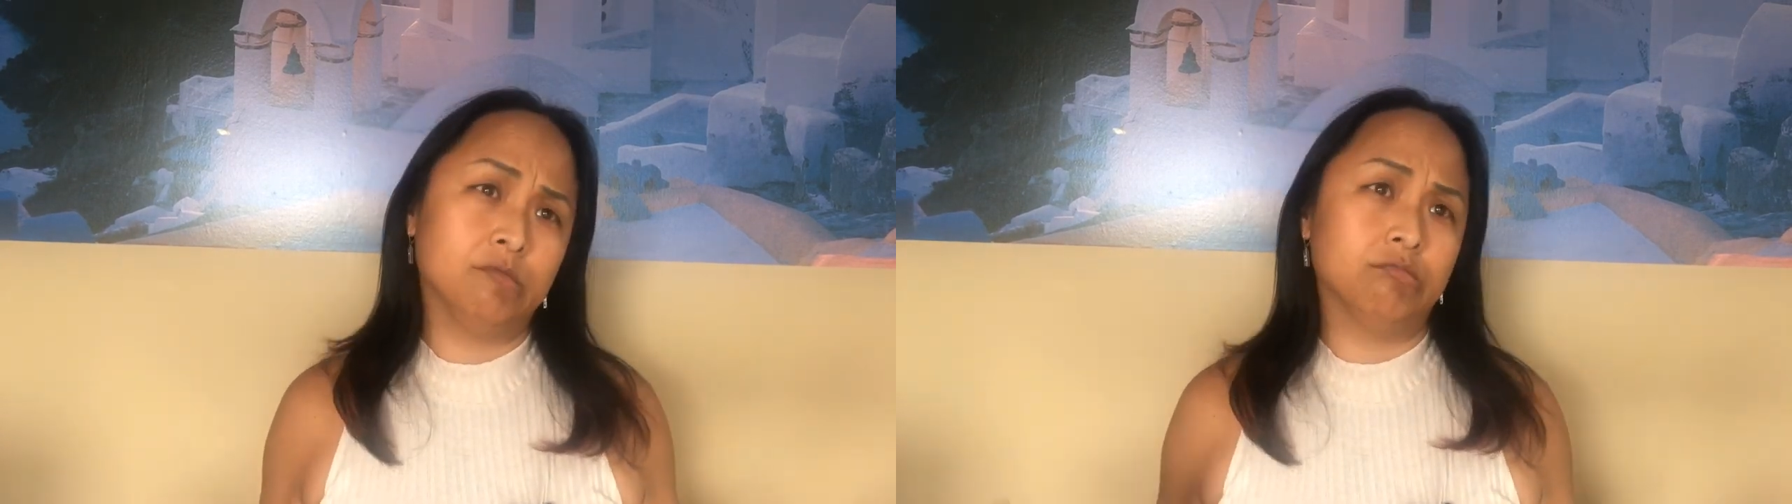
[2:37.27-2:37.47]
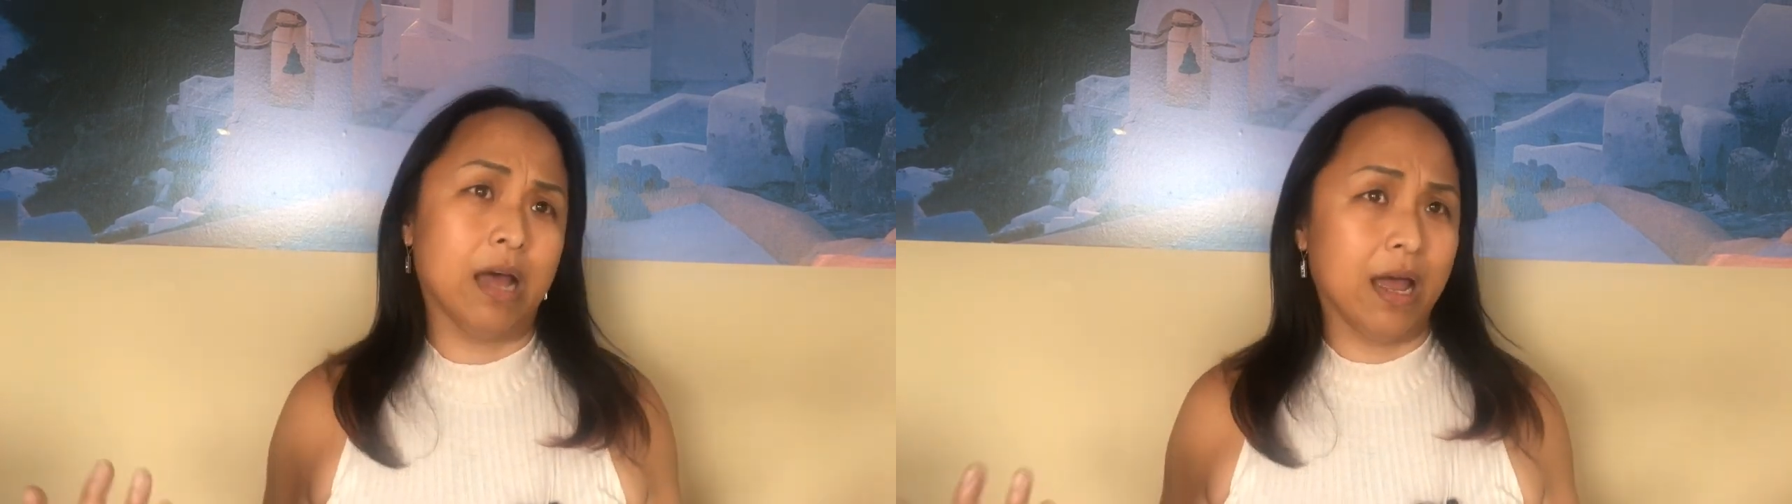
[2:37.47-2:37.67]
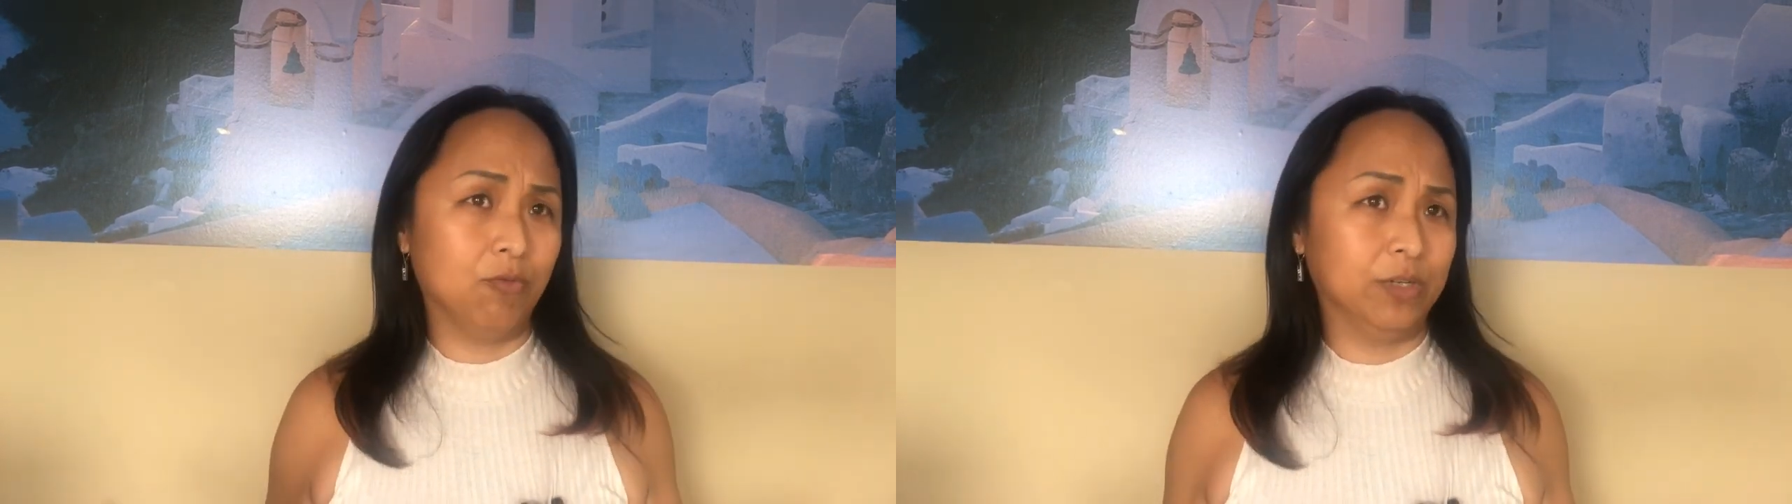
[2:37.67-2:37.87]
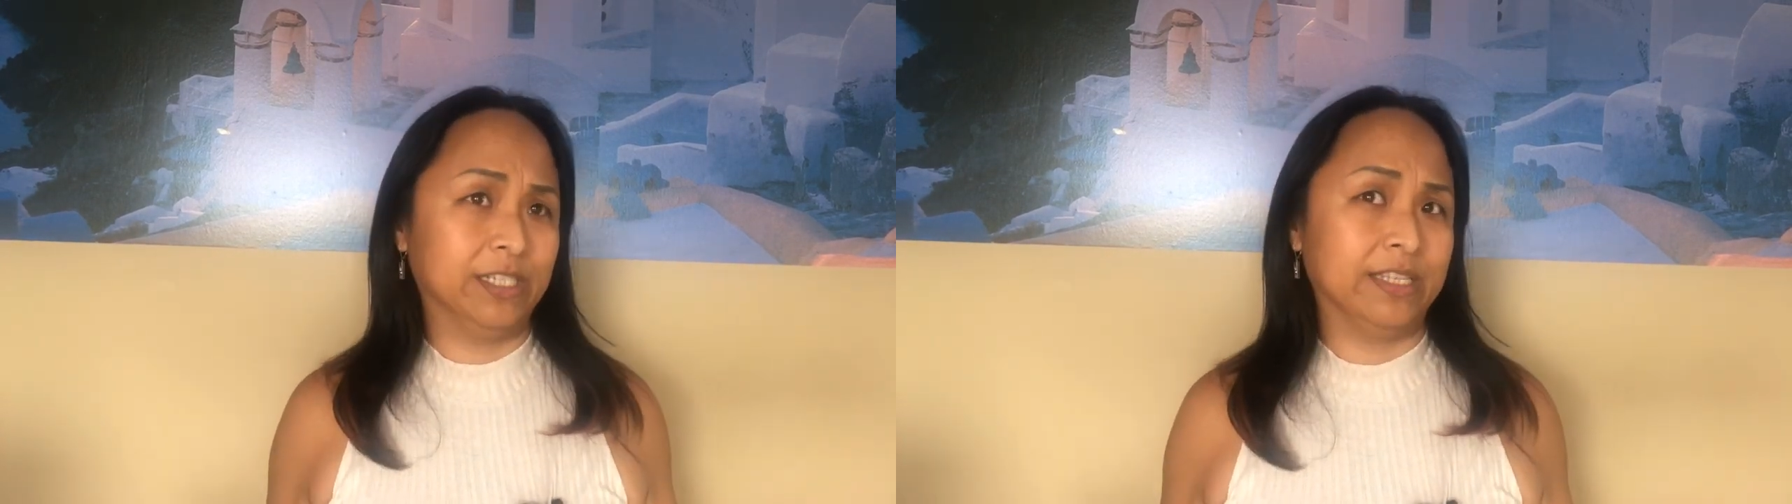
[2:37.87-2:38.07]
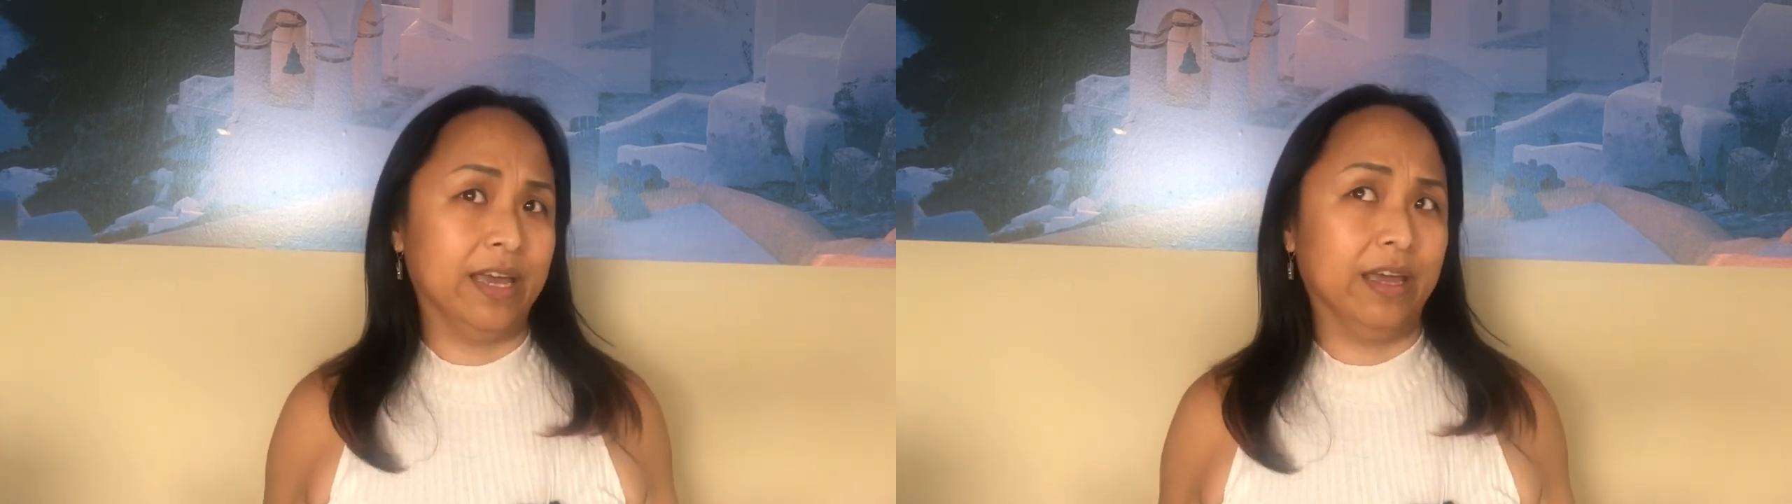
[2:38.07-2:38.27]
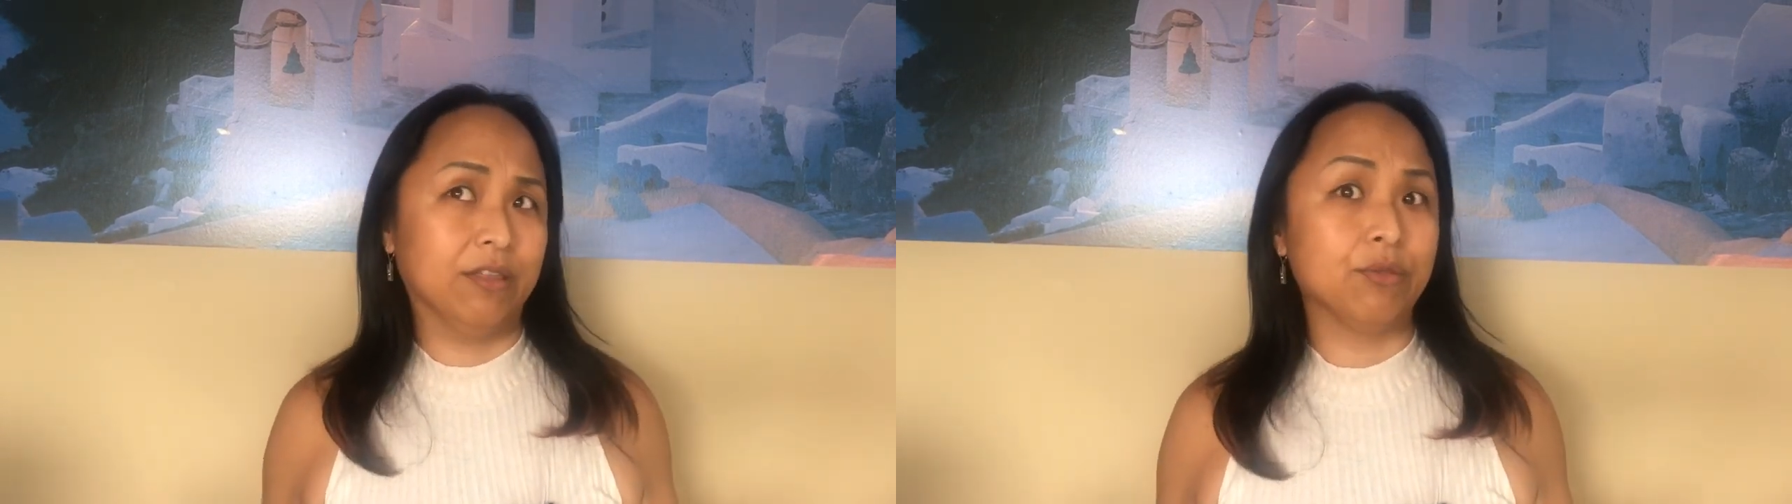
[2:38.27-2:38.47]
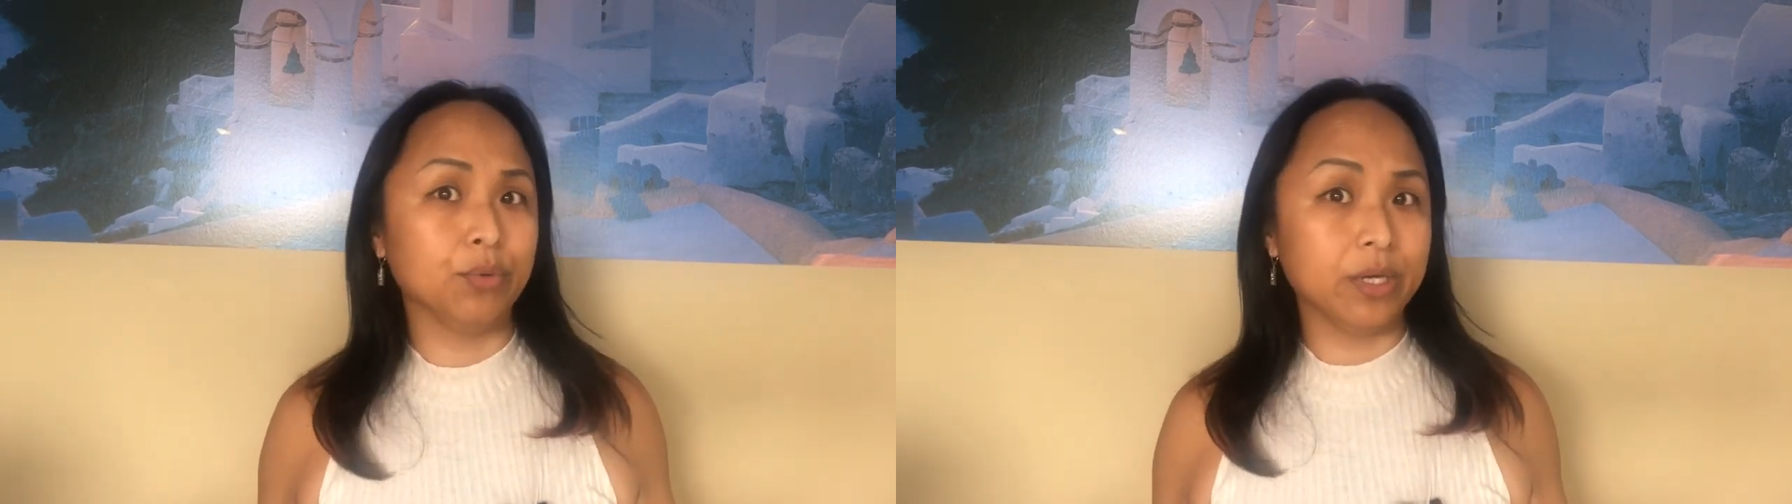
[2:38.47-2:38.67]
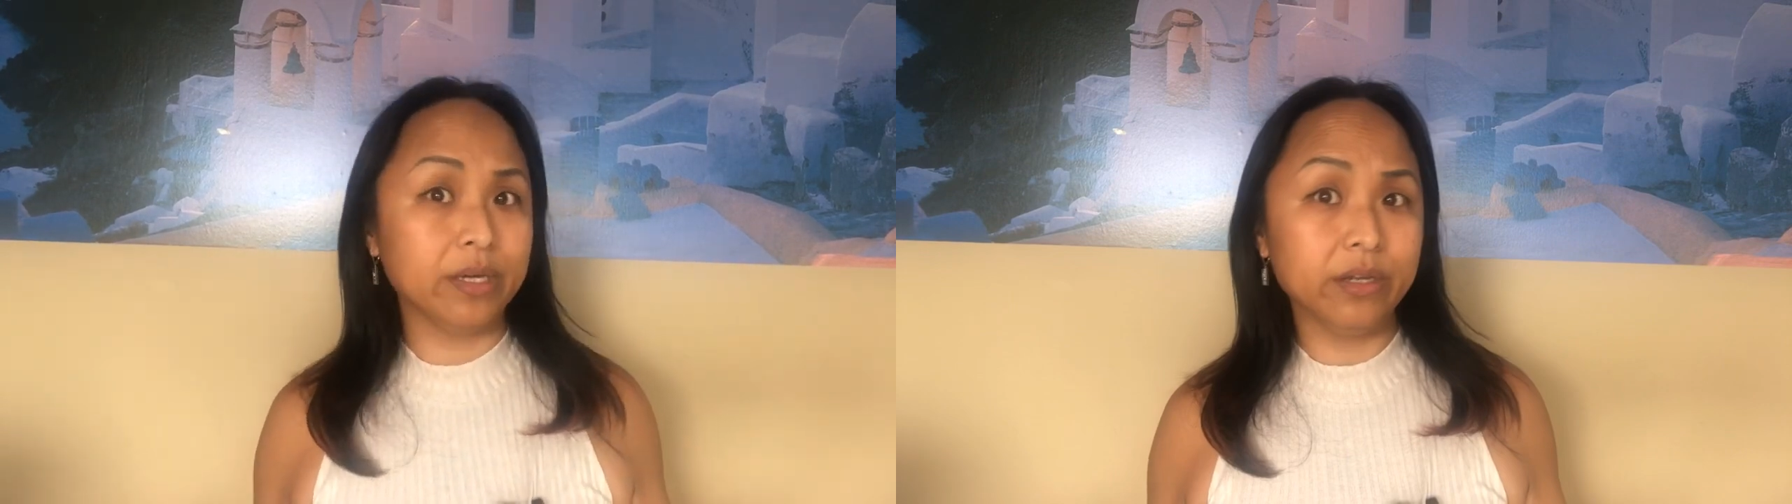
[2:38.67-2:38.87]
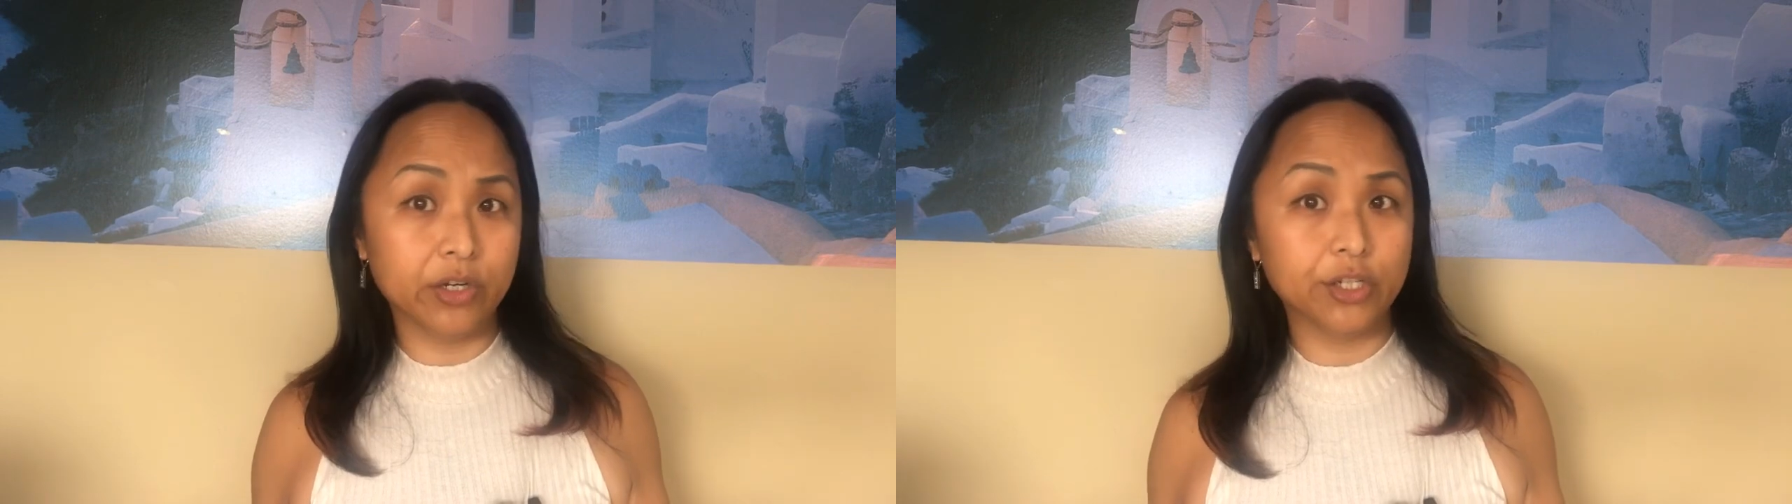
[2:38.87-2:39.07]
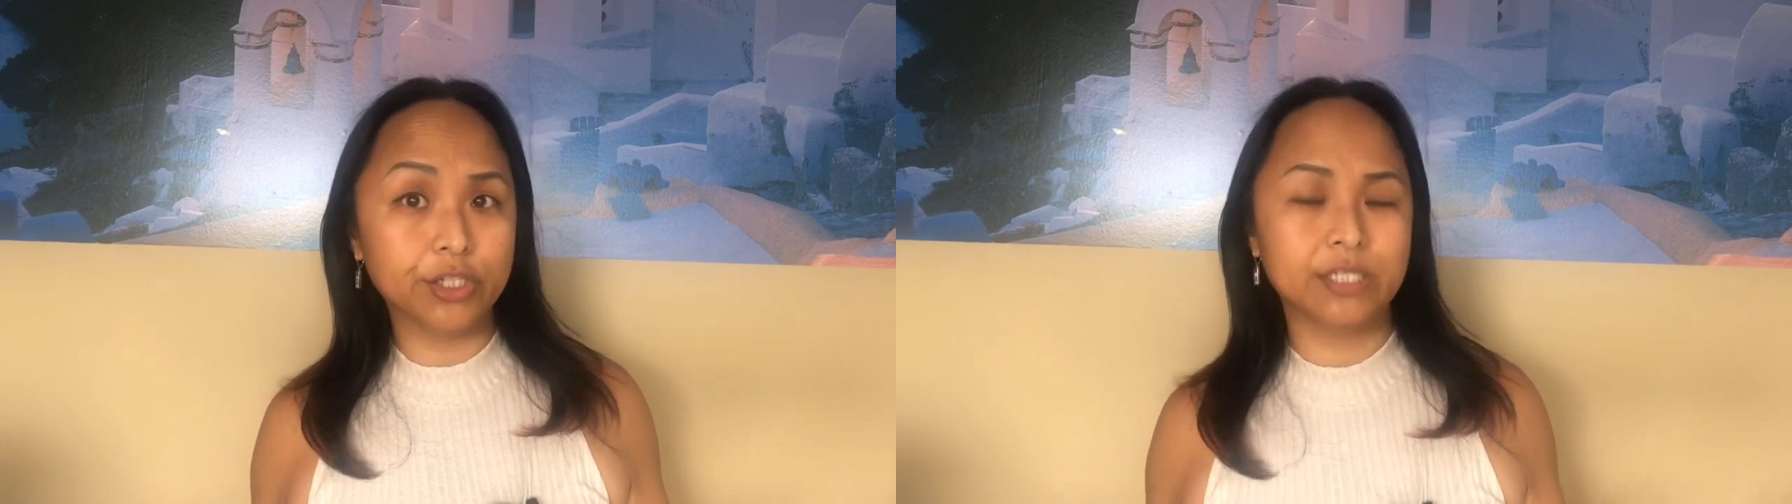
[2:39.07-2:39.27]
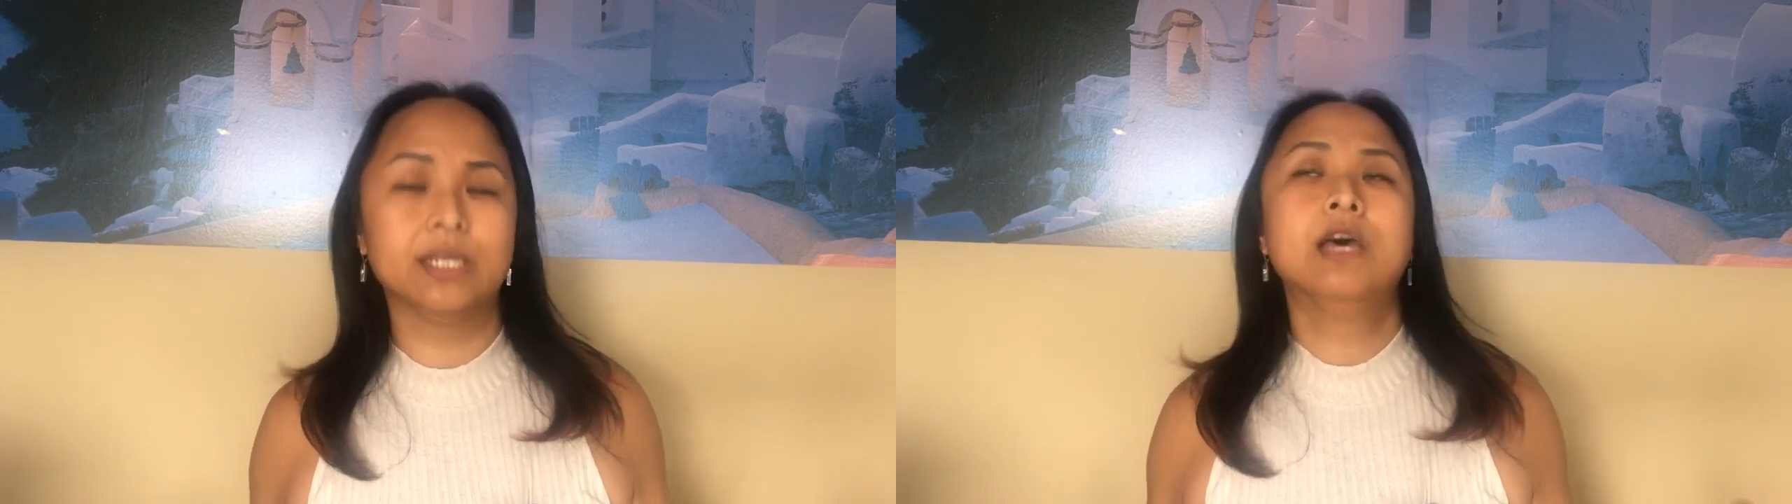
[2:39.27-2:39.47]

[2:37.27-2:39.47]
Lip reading: I would say 3 years,